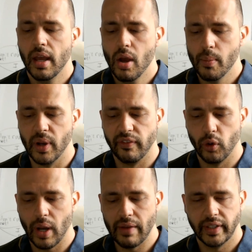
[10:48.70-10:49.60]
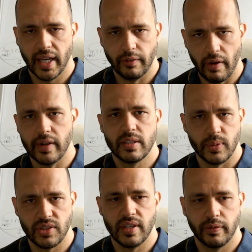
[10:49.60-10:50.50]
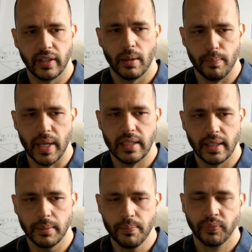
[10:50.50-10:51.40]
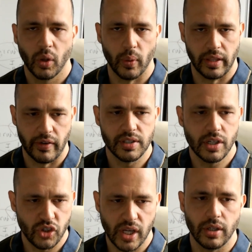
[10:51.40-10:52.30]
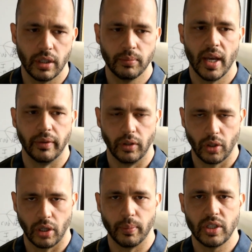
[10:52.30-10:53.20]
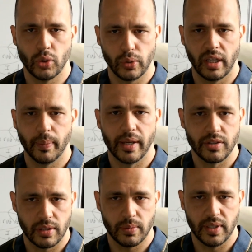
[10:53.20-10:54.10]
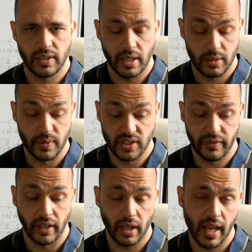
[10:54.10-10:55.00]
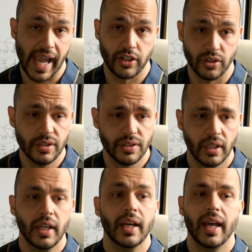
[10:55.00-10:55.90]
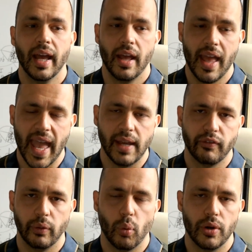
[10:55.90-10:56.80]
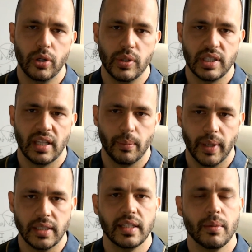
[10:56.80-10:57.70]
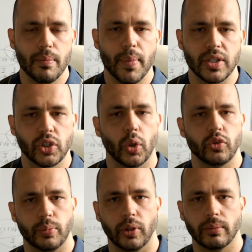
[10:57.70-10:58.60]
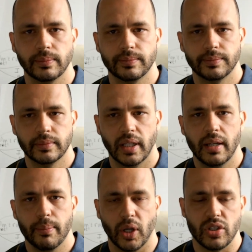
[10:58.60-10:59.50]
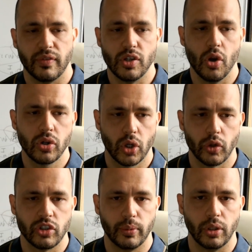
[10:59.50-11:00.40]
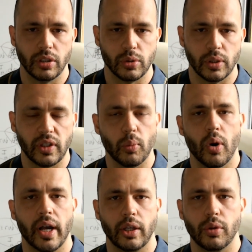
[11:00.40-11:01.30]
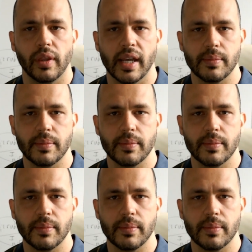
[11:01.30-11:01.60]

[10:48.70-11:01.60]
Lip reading: But if you're having a very specific meeting where there is an agenda and you're going to be talking about specific actions, everyone who is in that meeting must contribute. Because if you're not contributing to it, then why are you there?